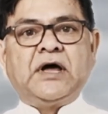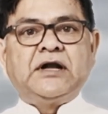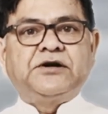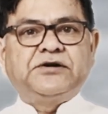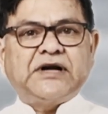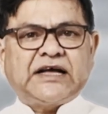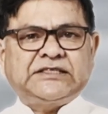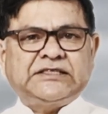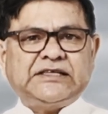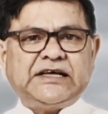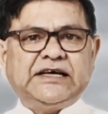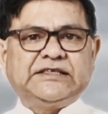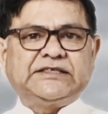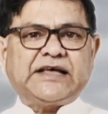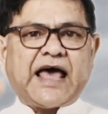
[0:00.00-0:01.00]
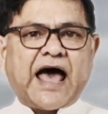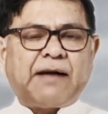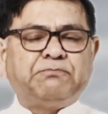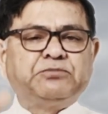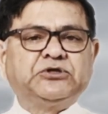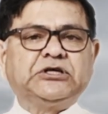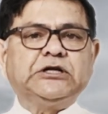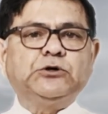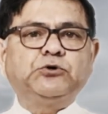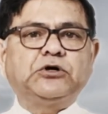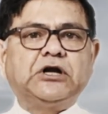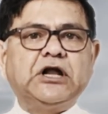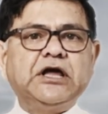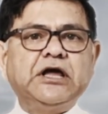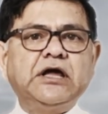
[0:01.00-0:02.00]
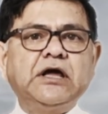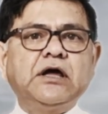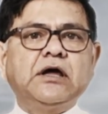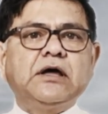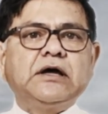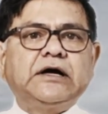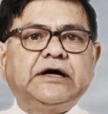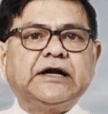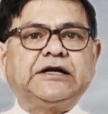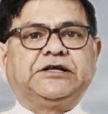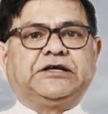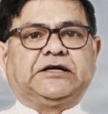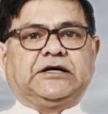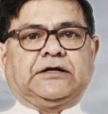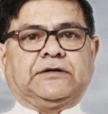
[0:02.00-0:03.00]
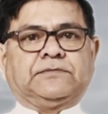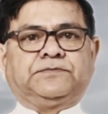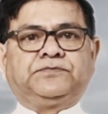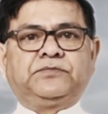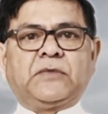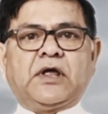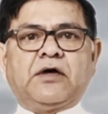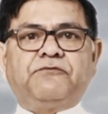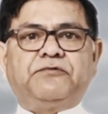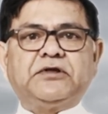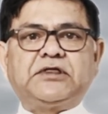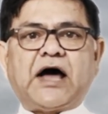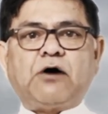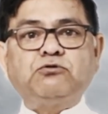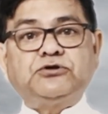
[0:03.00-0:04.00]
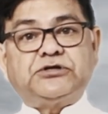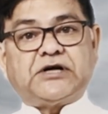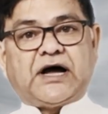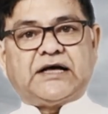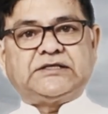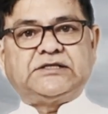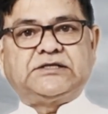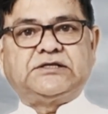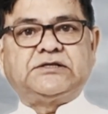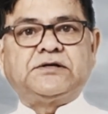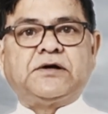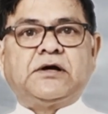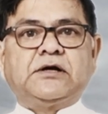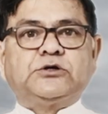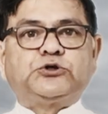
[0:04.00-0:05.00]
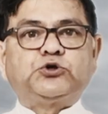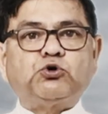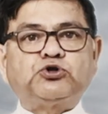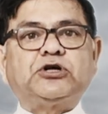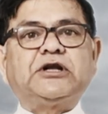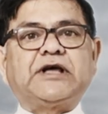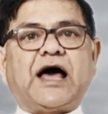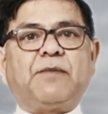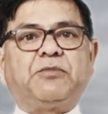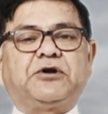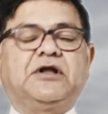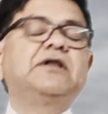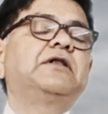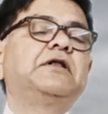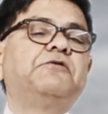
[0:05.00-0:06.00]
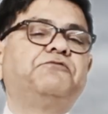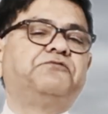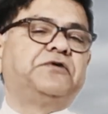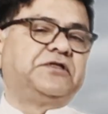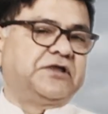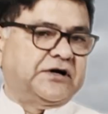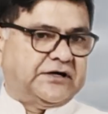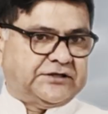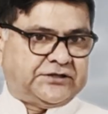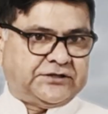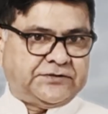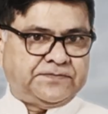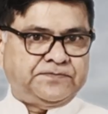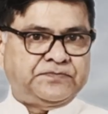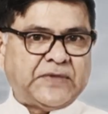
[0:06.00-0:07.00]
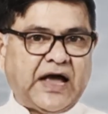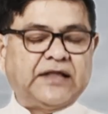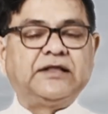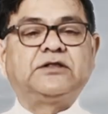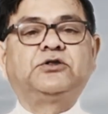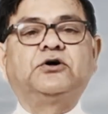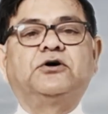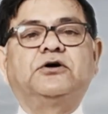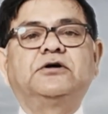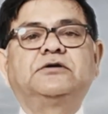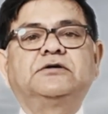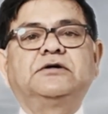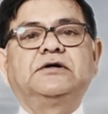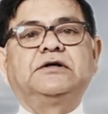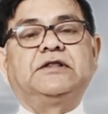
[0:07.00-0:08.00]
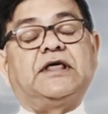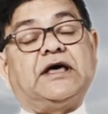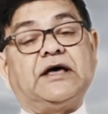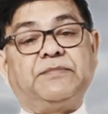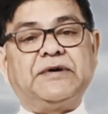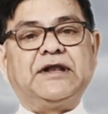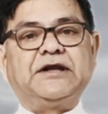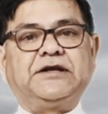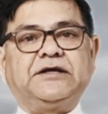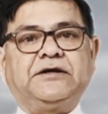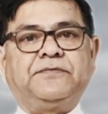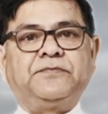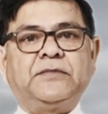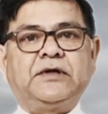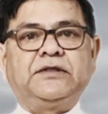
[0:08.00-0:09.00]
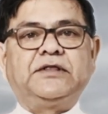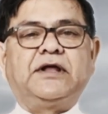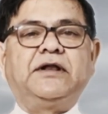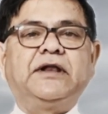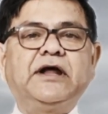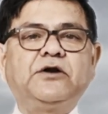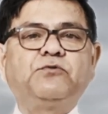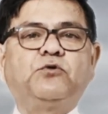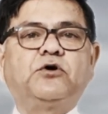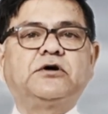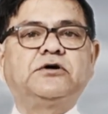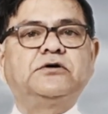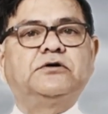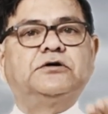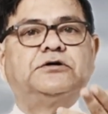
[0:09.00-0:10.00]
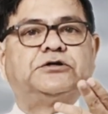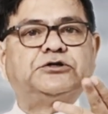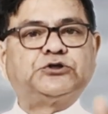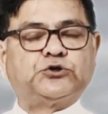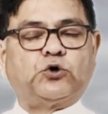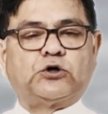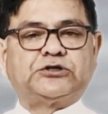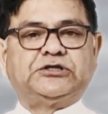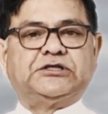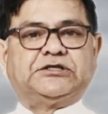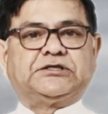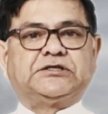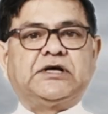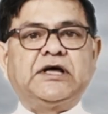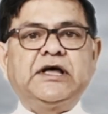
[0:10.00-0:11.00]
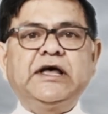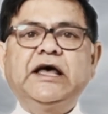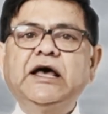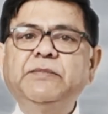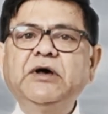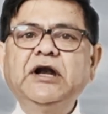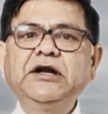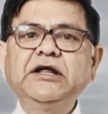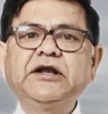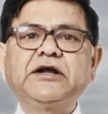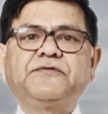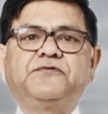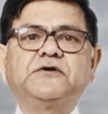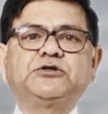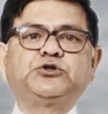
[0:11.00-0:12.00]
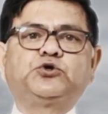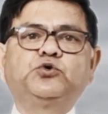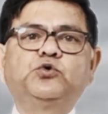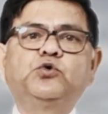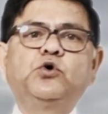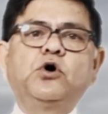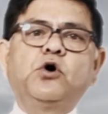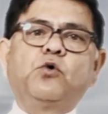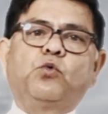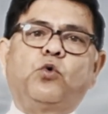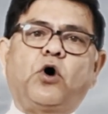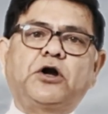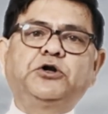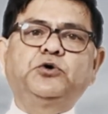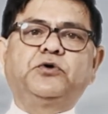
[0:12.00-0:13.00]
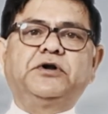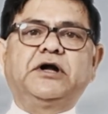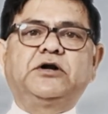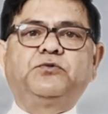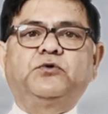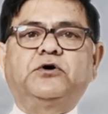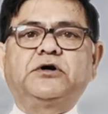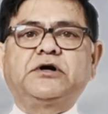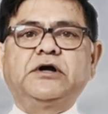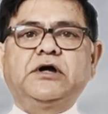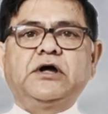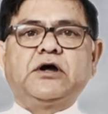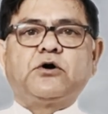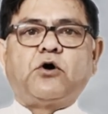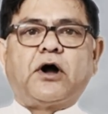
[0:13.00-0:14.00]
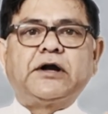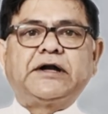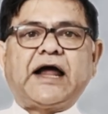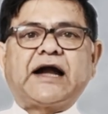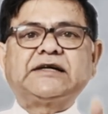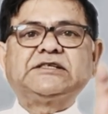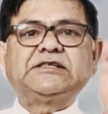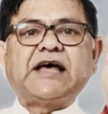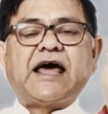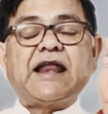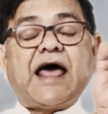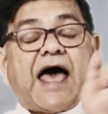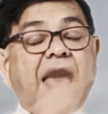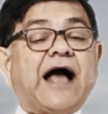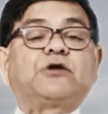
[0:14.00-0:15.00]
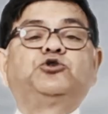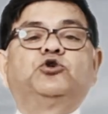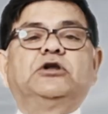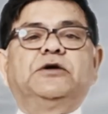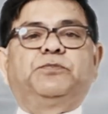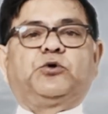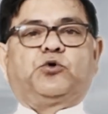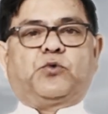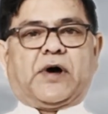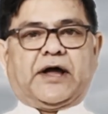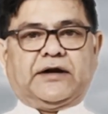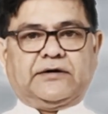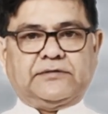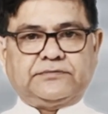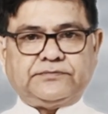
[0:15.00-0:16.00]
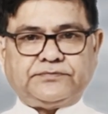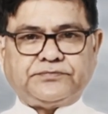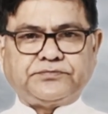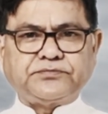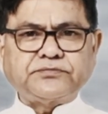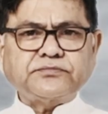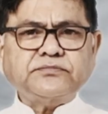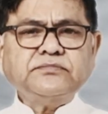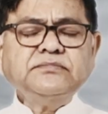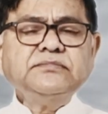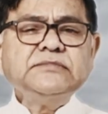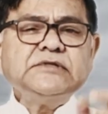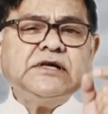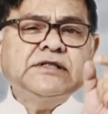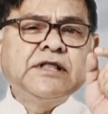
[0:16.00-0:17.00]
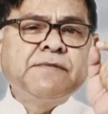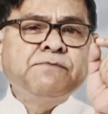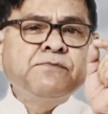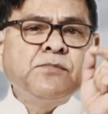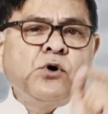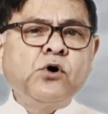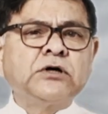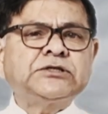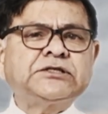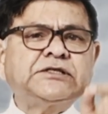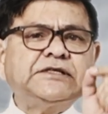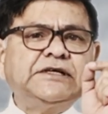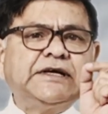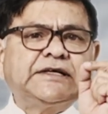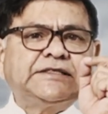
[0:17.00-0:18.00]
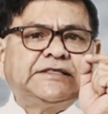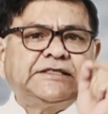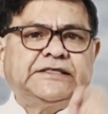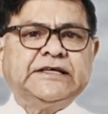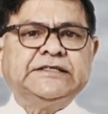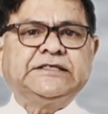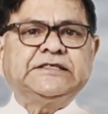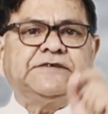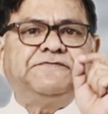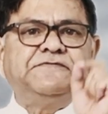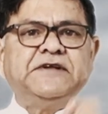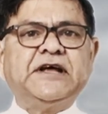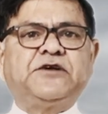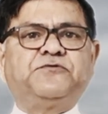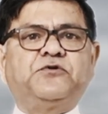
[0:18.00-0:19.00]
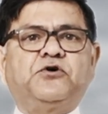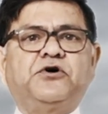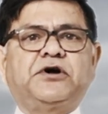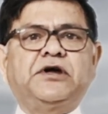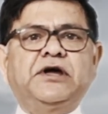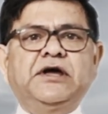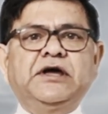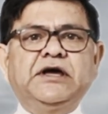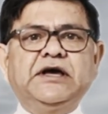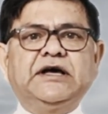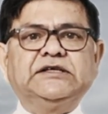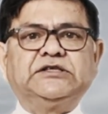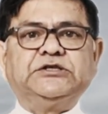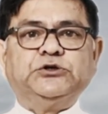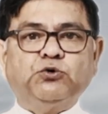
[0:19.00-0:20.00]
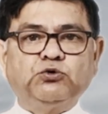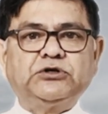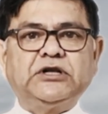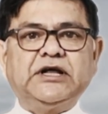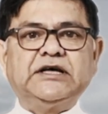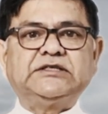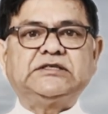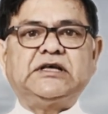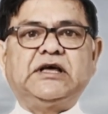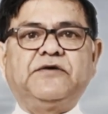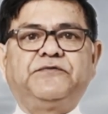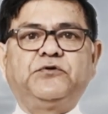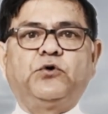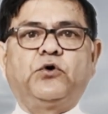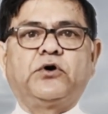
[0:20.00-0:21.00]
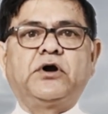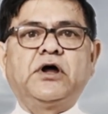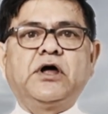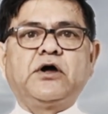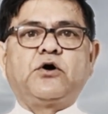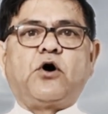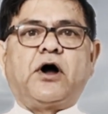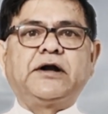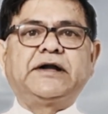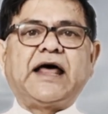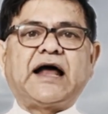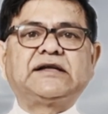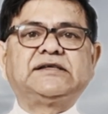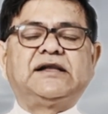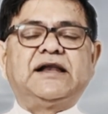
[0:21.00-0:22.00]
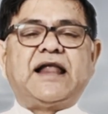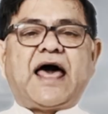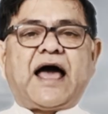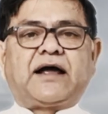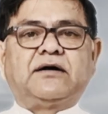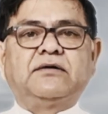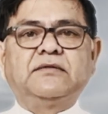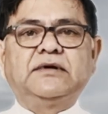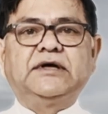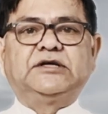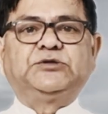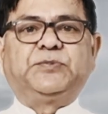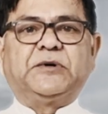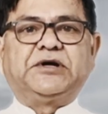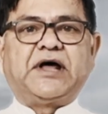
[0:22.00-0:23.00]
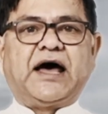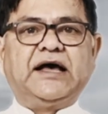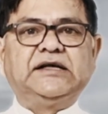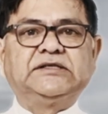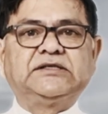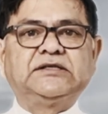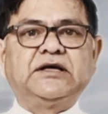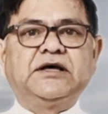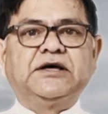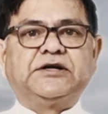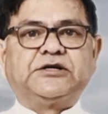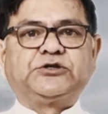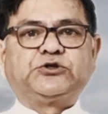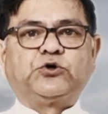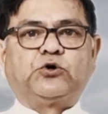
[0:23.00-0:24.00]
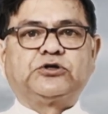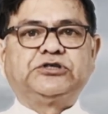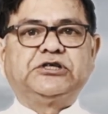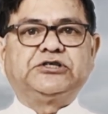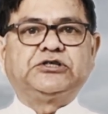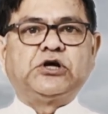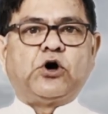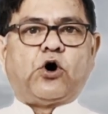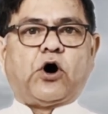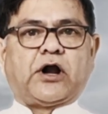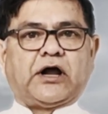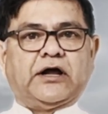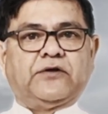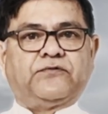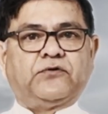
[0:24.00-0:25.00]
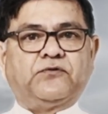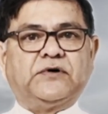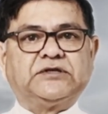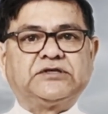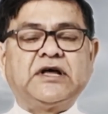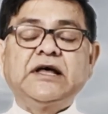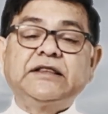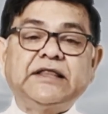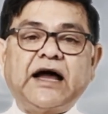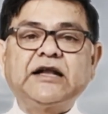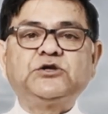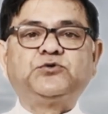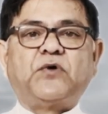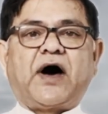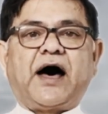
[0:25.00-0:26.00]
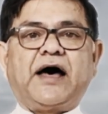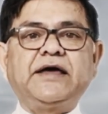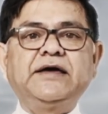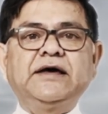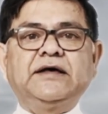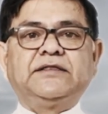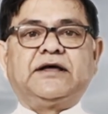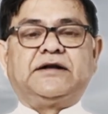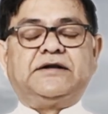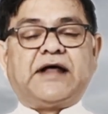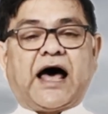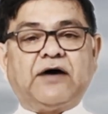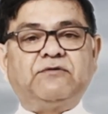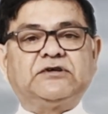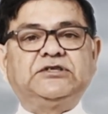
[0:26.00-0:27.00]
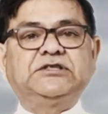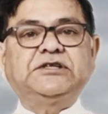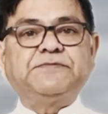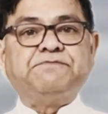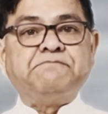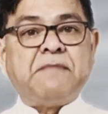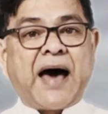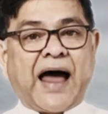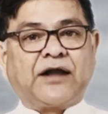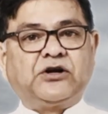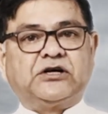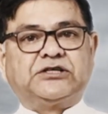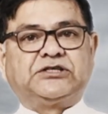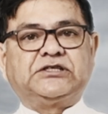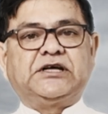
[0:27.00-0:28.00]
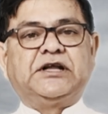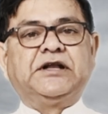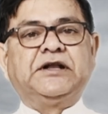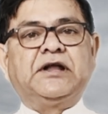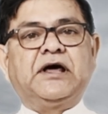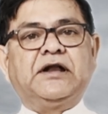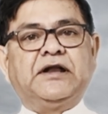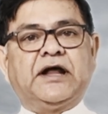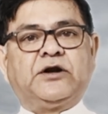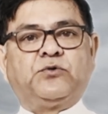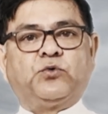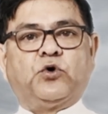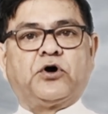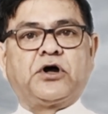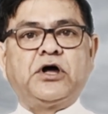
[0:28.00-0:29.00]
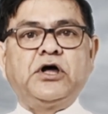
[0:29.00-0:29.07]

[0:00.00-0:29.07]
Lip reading: Trust is absolutely critical. Without trust, social capital withers. And the third, the ability, the network resources. Ability refers to what your network contacts can actually provide. The most extensive network is useless if your contacts lack expertise, resources, or influence. That is why the diversity matters in network.